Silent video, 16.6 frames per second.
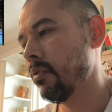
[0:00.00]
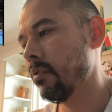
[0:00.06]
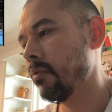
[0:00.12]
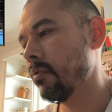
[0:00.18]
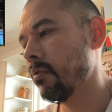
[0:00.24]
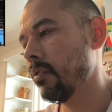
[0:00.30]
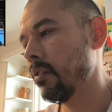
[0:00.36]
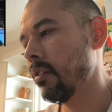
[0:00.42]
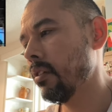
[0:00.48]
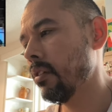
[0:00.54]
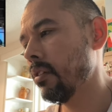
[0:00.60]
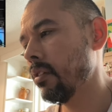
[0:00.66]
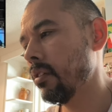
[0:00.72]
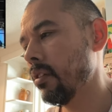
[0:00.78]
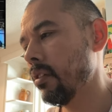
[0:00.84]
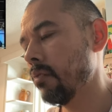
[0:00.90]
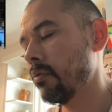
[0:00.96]
Yeah,
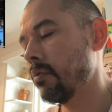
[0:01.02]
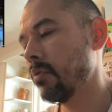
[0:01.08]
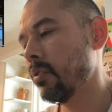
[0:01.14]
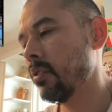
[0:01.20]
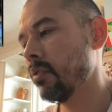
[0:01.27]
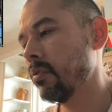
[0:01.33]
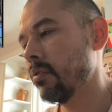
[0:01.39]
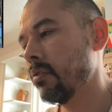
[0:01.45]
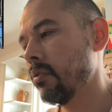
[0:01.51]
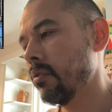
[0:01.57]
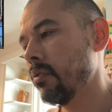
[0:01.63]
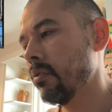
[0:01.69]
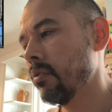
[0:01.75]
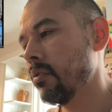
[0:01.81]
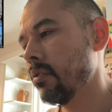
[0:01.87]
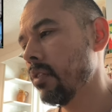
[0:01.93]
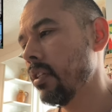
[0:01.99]
yeah,
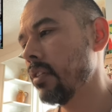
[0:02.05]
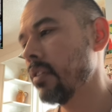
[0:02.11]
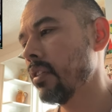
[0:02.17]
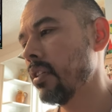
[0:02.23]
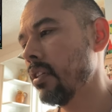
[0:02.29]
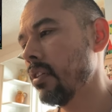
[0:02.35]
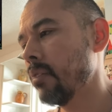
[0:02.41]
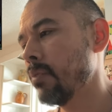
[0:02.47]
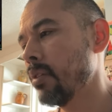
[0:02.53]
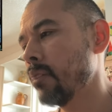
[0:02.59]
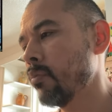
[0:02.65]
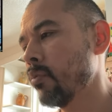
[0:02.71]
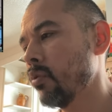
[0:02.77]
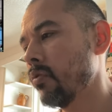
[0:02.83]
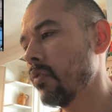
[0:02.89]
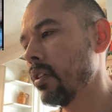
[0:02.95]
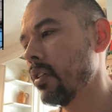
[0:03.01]
reversal. He's gonna hit a big
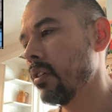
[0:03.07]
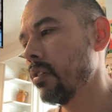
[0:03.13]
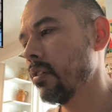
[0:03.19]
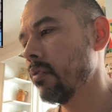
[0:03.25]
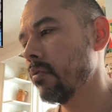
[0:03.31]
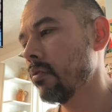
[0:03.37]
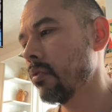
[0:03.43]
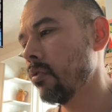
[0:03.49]
move now.